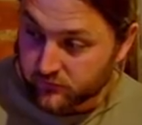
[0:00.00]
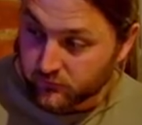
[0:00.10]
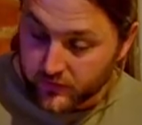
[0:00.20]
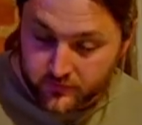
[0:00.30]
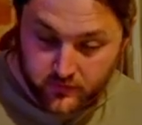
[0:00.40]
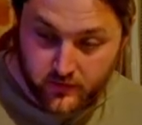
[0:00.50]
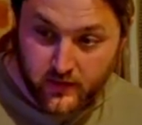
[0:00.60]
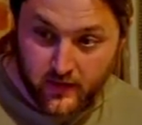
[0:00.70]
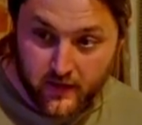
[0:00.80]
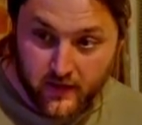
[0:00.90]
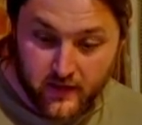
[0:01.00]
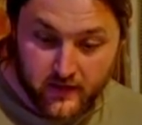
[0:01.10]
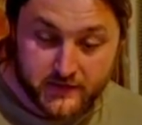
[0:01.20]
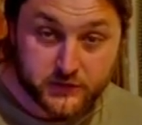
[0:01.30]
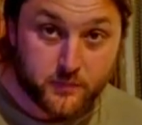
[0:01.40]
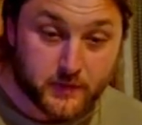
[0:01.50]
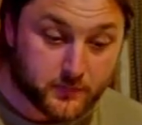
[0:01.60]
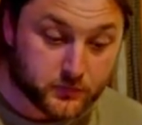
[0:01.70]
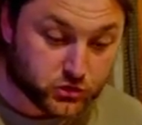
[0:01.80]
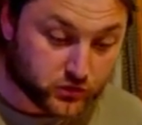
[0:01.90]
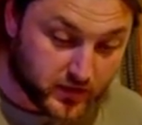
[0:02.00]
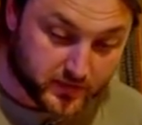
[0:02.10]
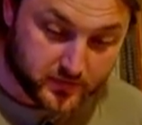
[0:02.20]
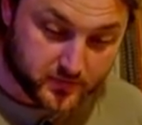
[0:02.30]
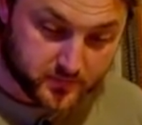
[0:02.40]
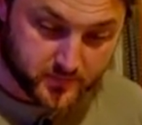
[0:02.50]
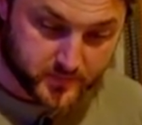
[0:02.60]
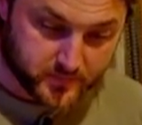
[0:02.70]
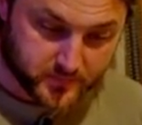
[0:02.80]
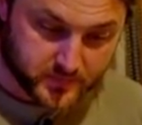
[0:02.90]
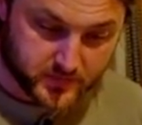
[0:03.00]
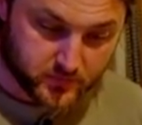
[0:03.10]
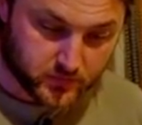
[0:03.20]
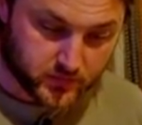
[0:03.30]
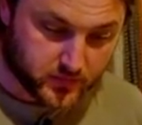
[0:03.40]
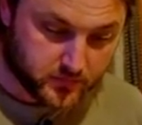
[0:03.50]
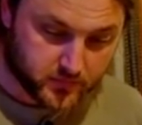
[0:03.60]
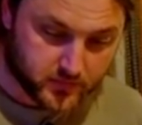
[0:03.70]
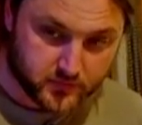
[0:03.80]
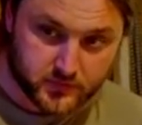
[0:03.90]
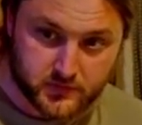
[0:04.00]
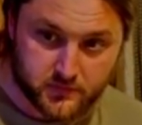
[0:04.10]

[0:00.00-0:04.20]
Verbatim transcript: run, let's go pick up a train. So we'll go that way around.